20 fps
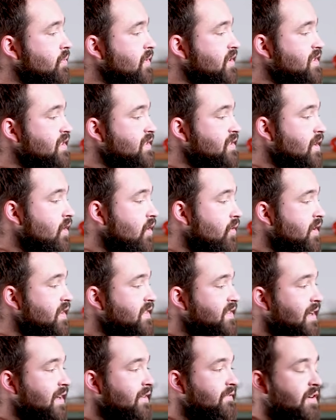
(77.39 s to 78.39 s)
which is
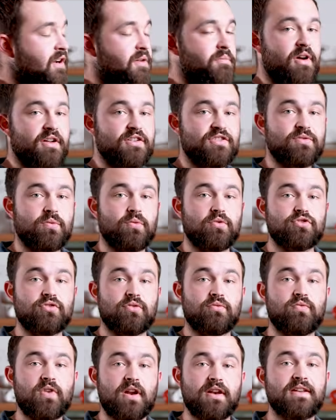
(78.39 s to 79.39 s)
orientated very much towards
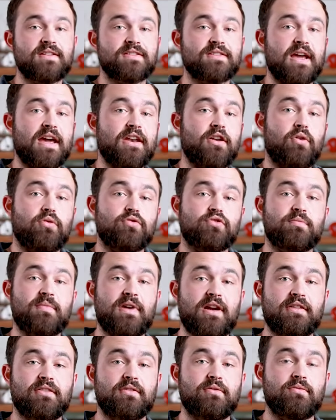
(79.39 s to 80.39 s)
your runners and
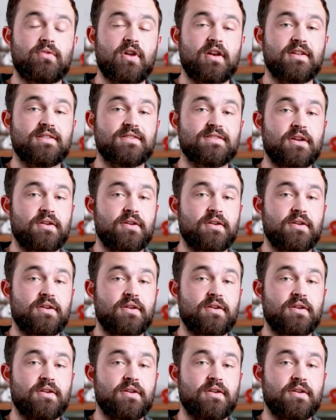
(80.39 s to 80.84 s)
ultramarathon runners.